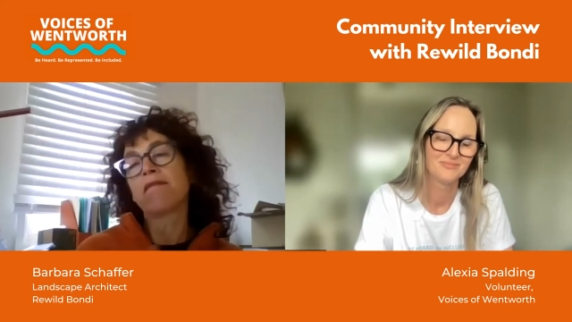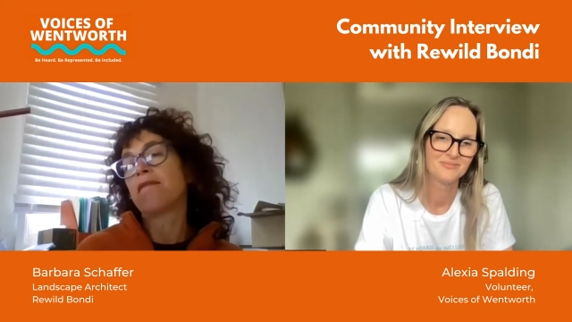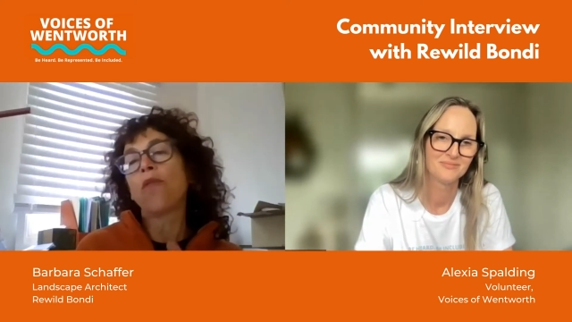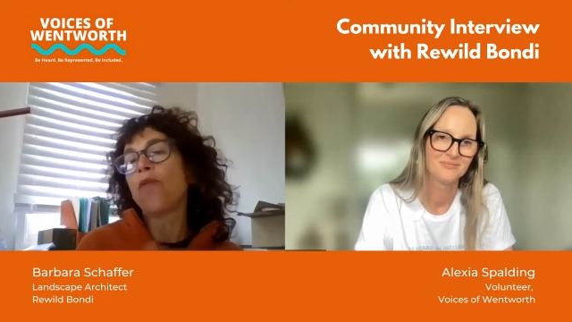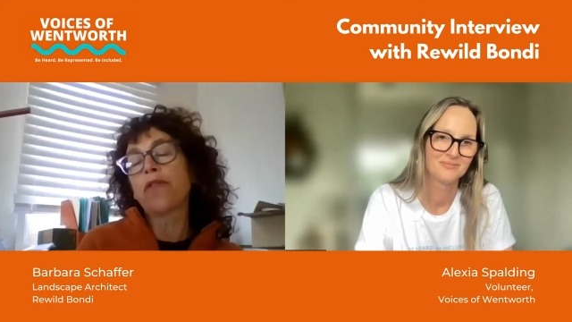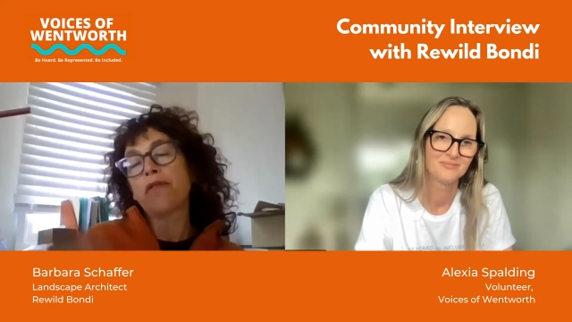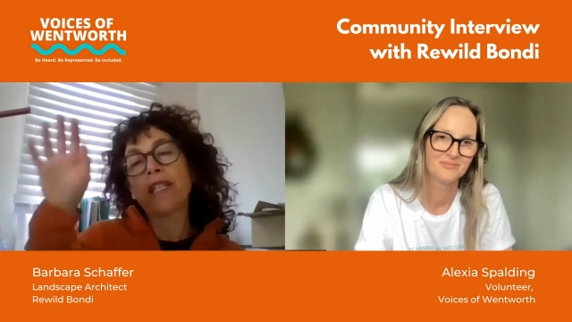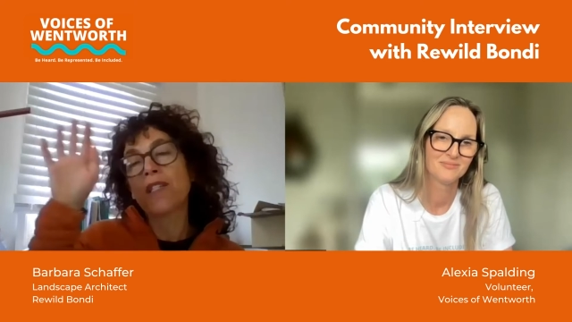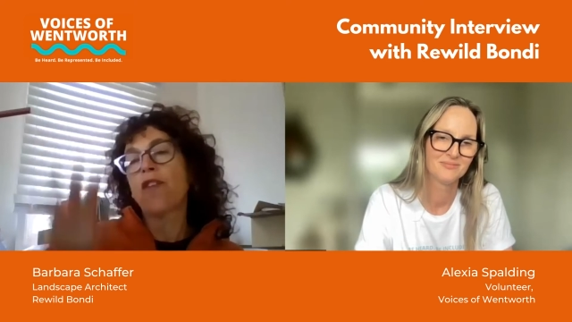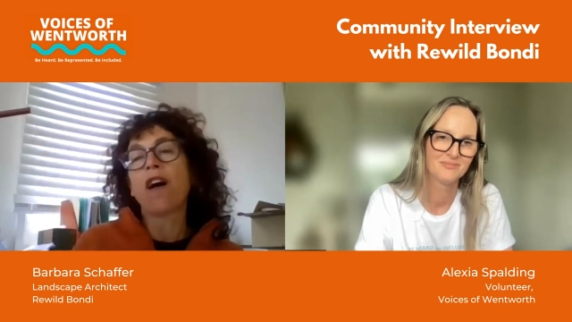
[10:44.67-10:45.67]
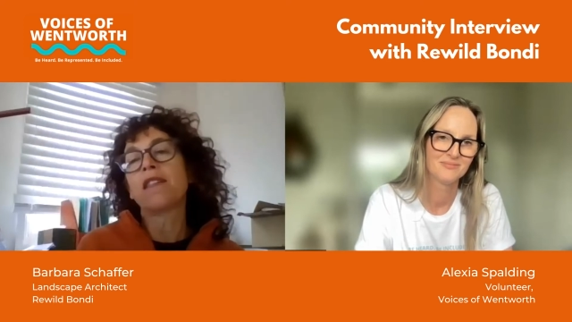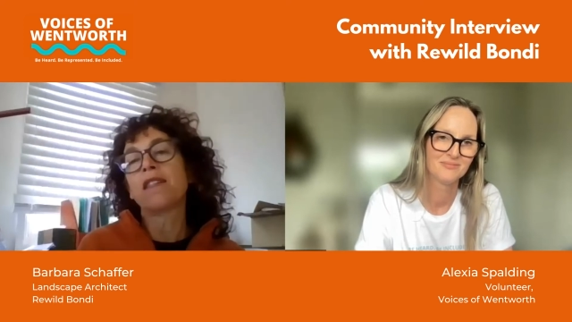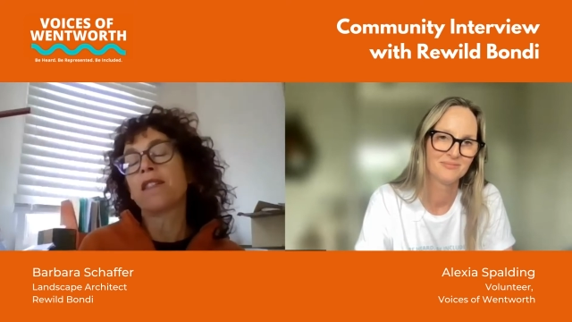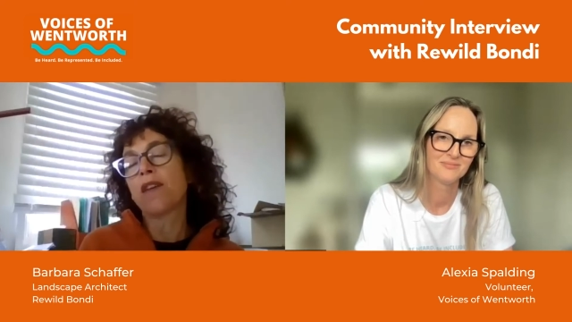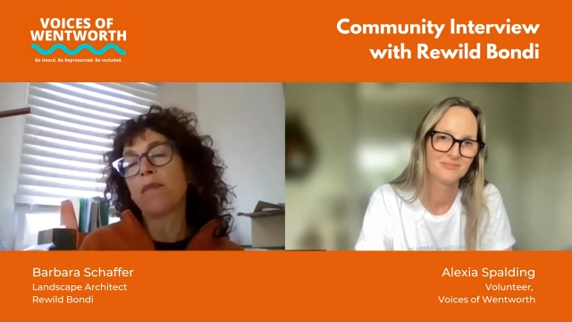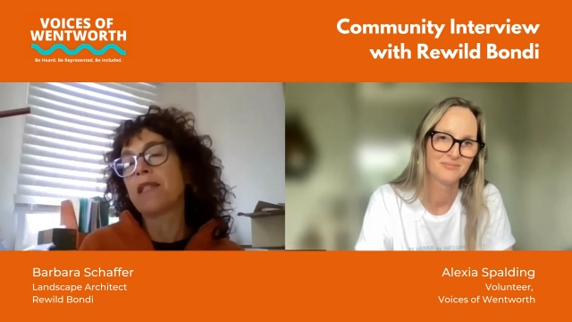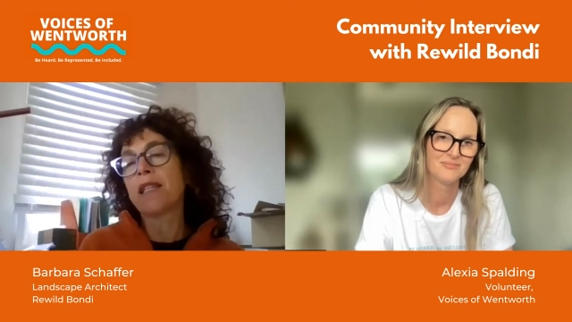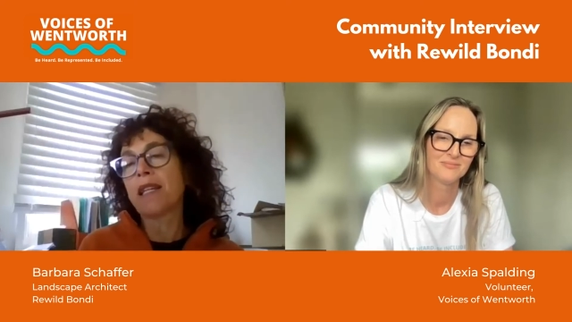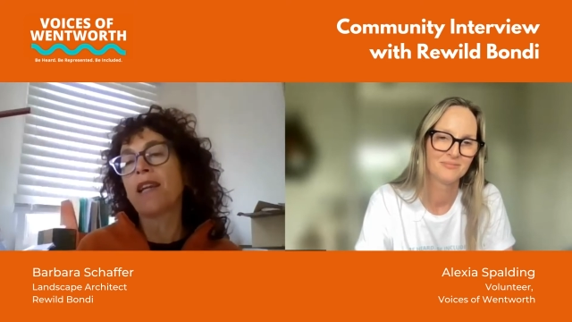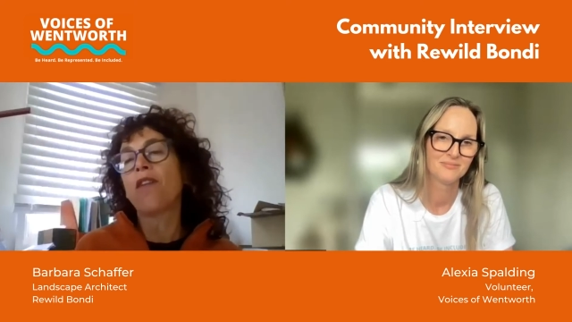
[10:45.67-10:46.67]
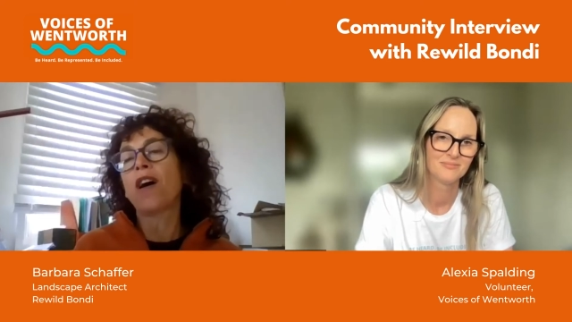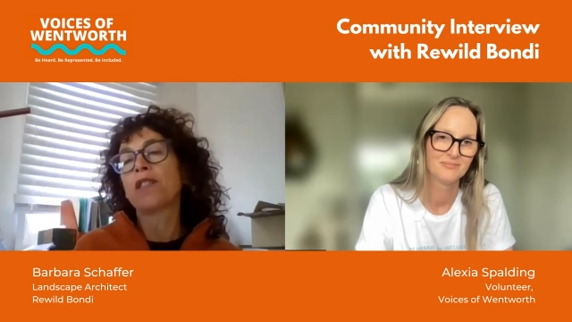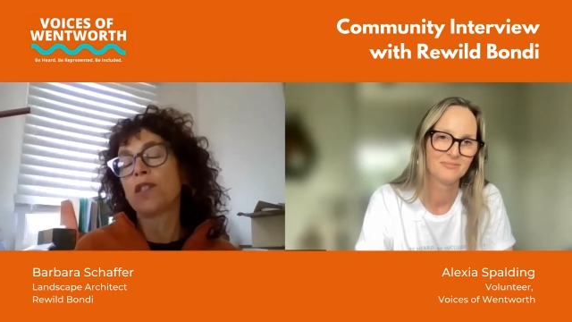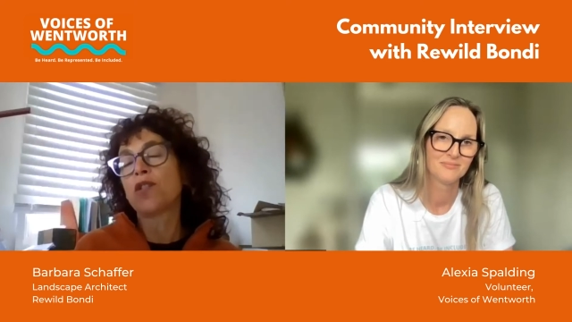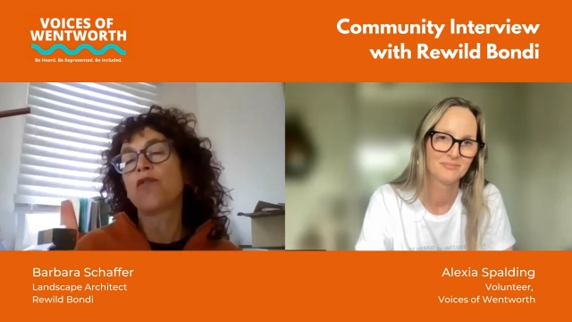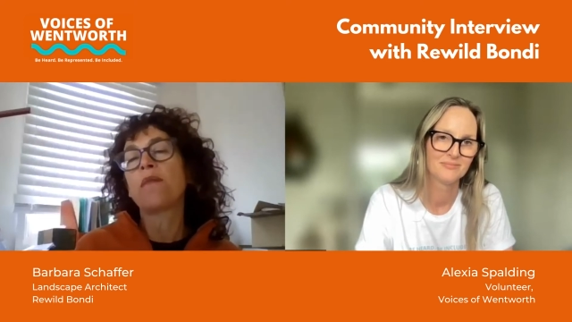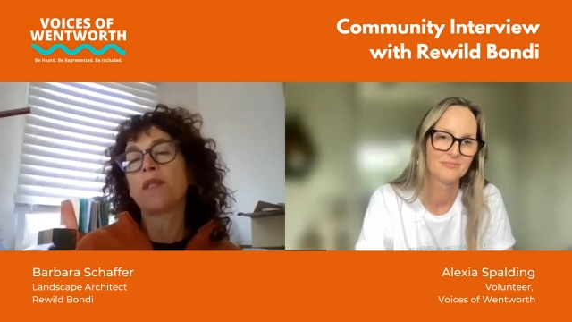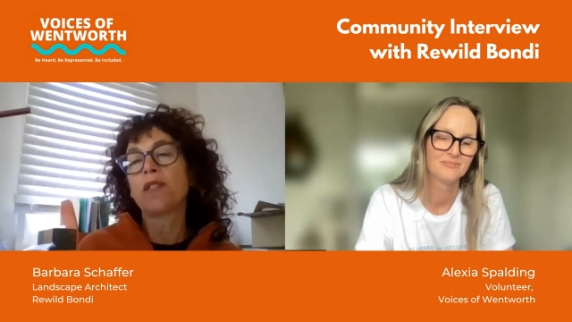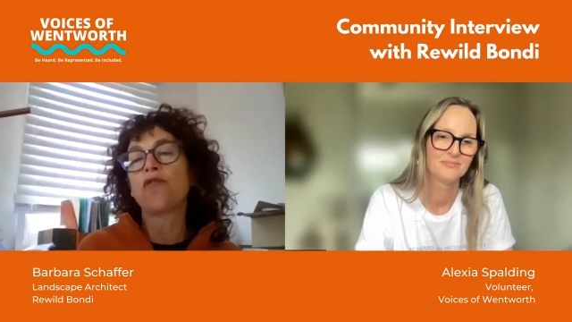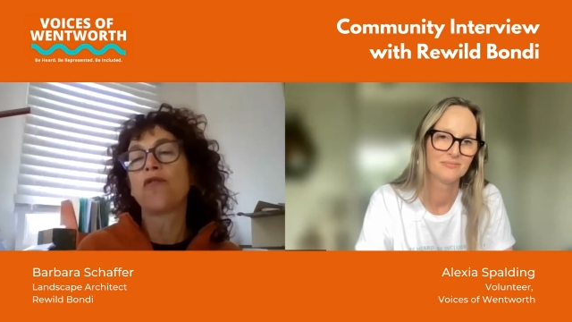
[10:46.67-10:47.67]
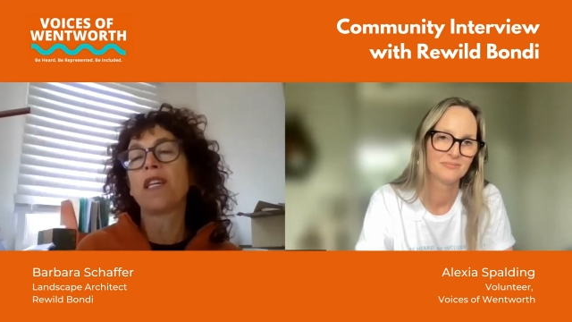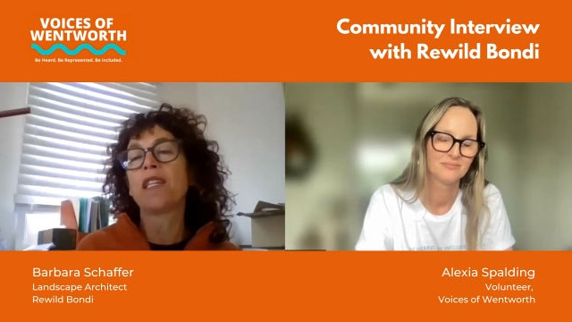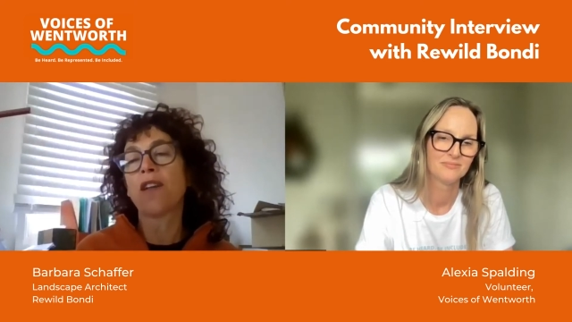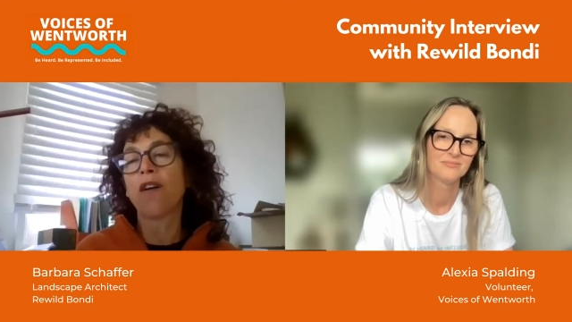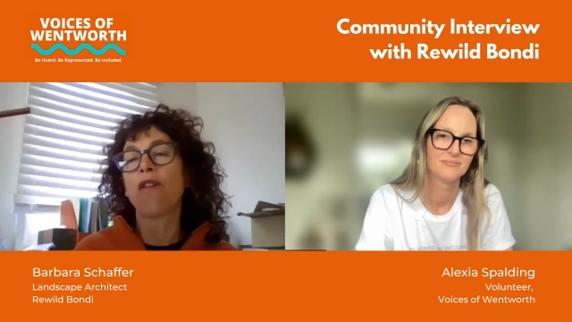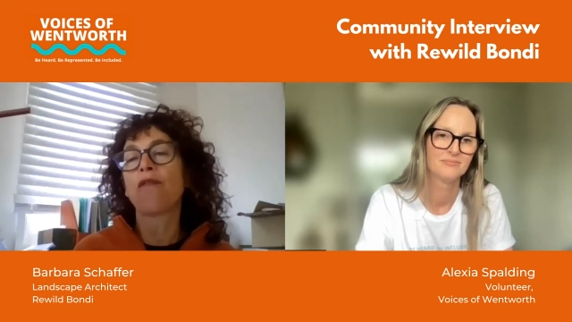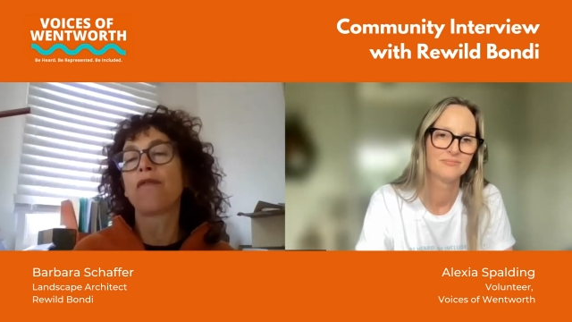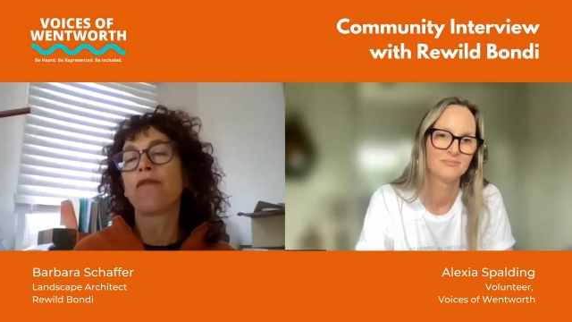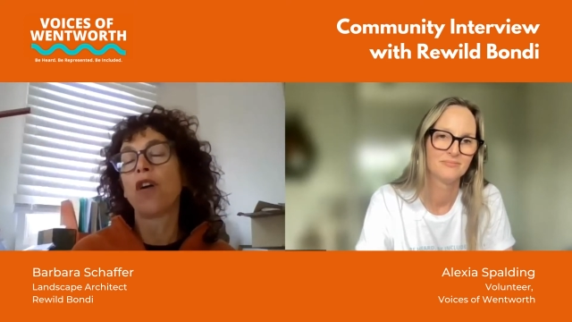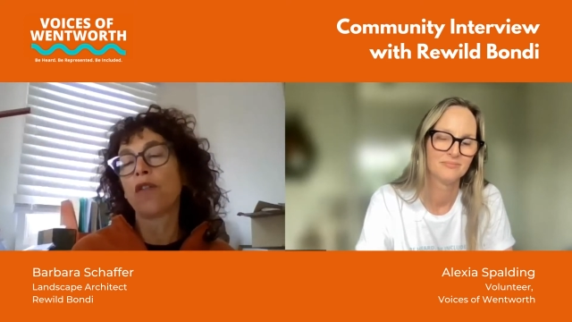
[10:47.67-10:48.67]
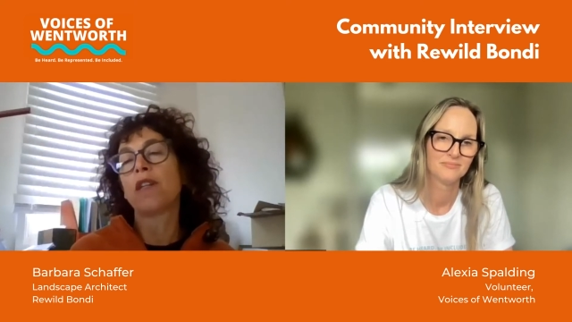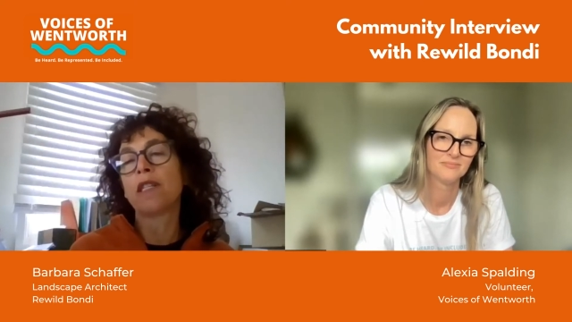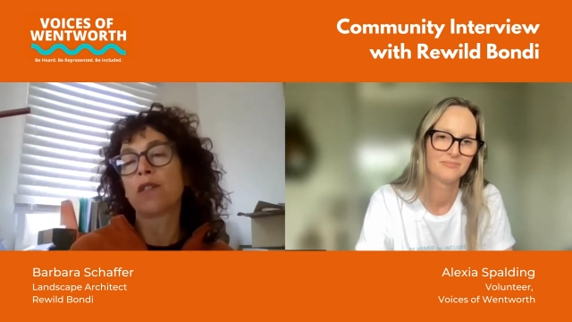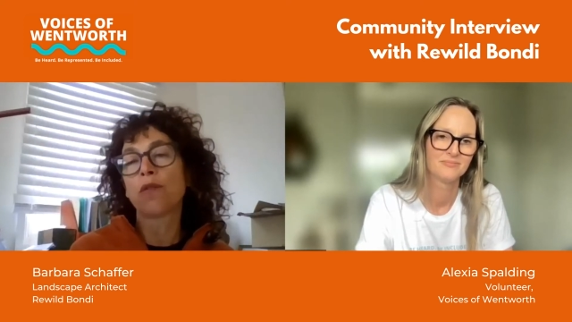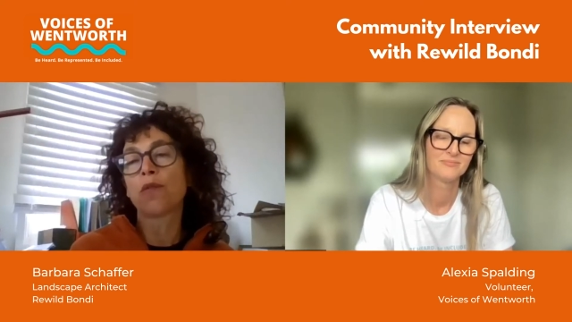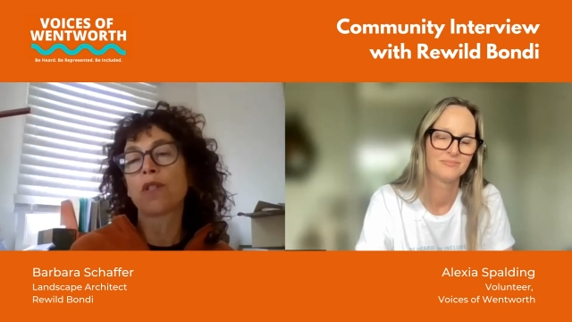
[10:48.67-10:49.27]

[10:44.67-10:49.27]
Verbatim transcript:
Speaker 1: all three stratas, so basically grasses, shrubs, and trees of locally sourced,